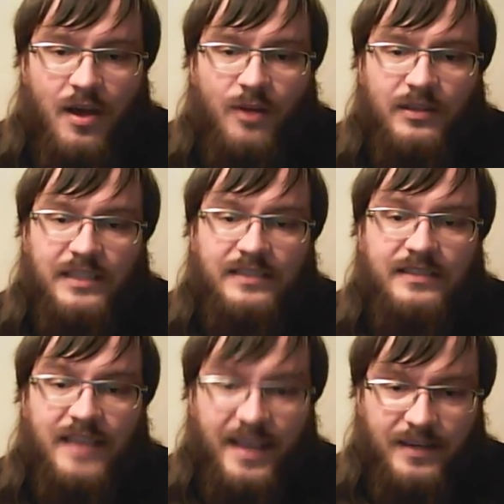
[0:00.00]
Only
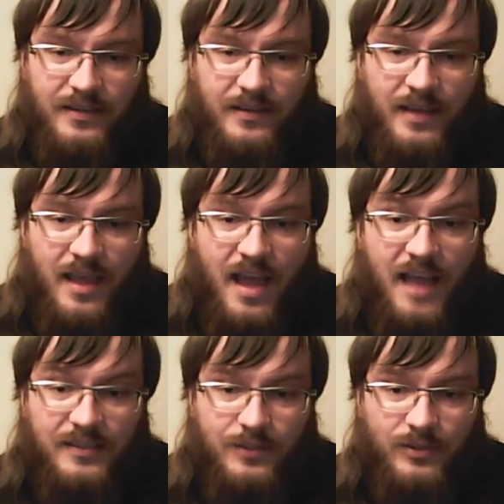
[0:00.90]
then
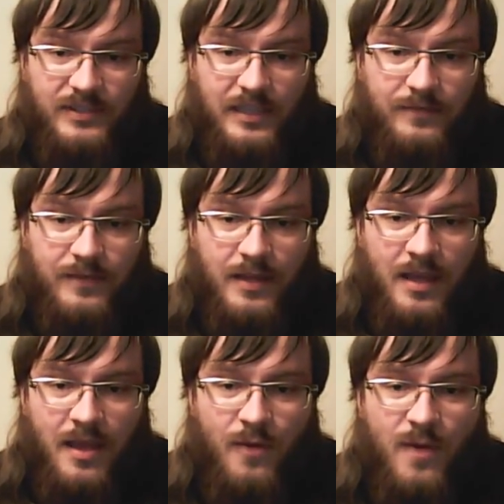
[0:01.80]
ask yourself,
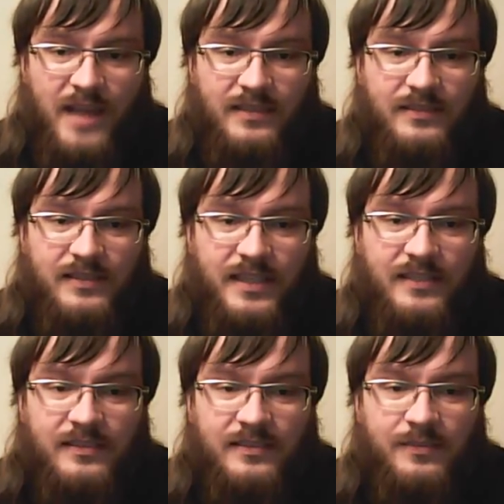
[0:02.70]
what
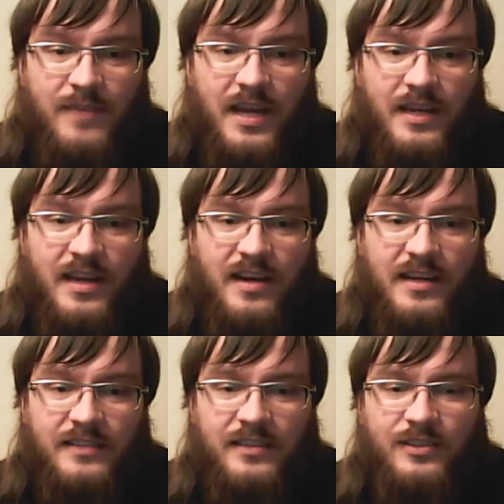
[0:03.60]
sex my
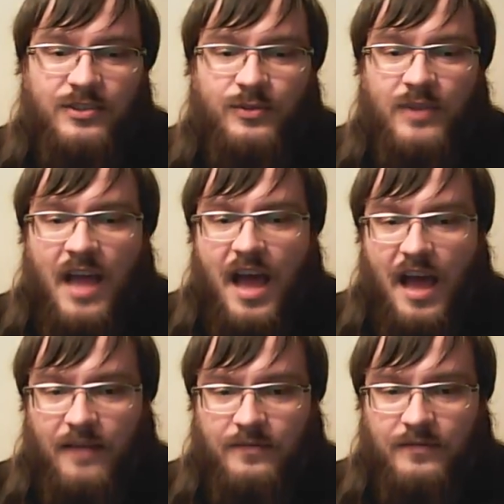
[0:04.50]
character should
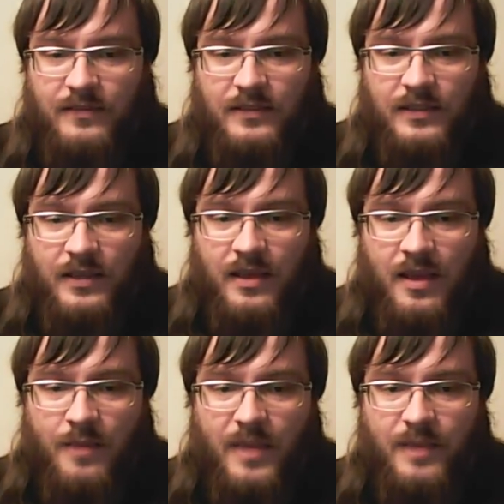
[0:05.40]
have?
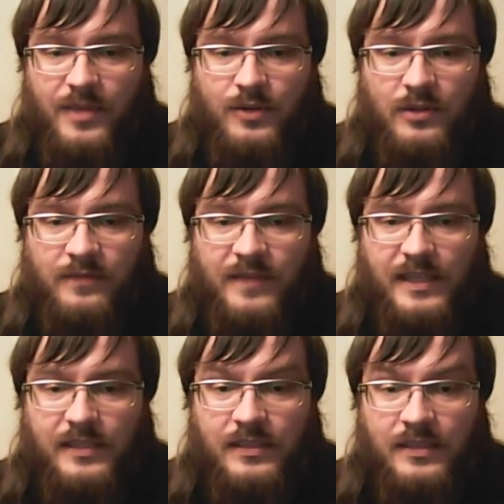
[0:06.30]
Maybe you will
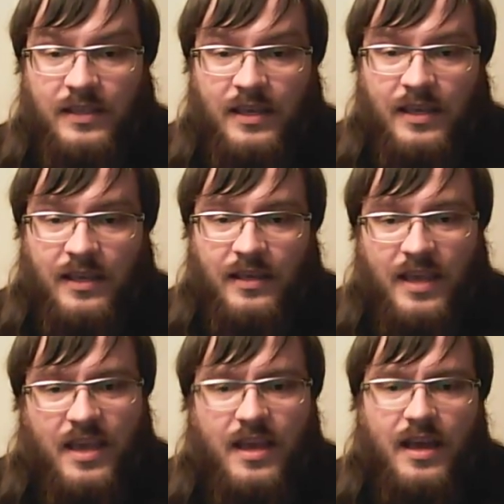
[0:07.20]
think,
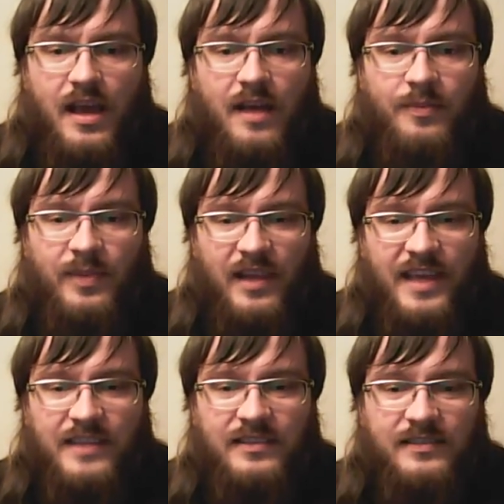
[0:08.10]
yeah,
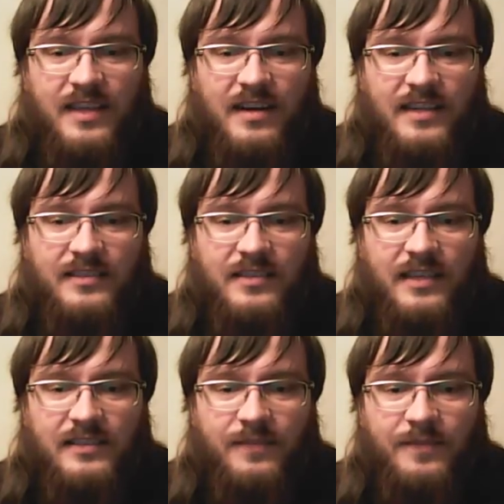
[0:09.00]
playing this character
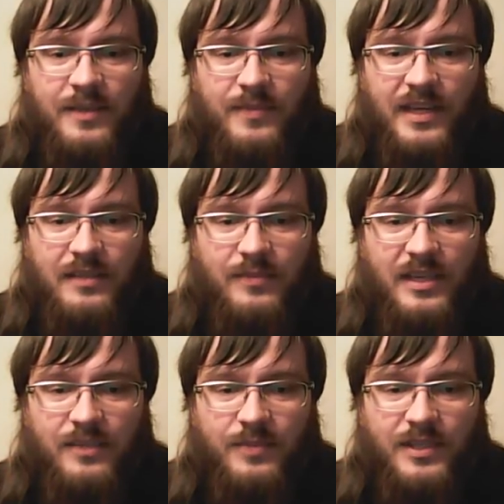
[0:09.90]
as a female
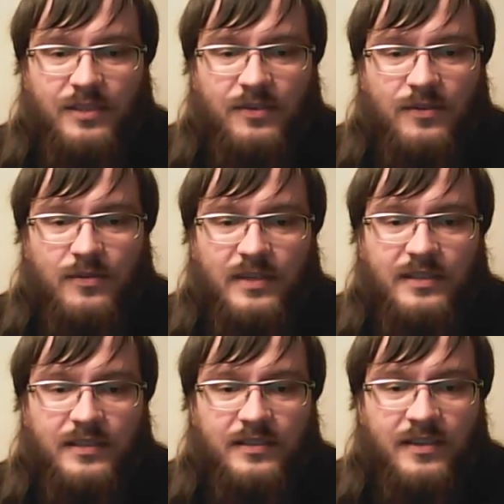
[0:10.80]
may be new
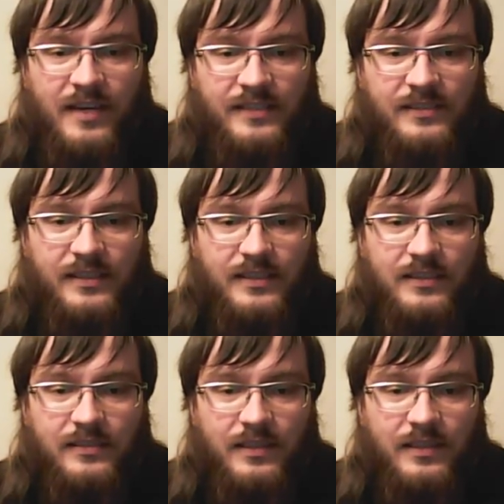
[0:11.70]
and interesting.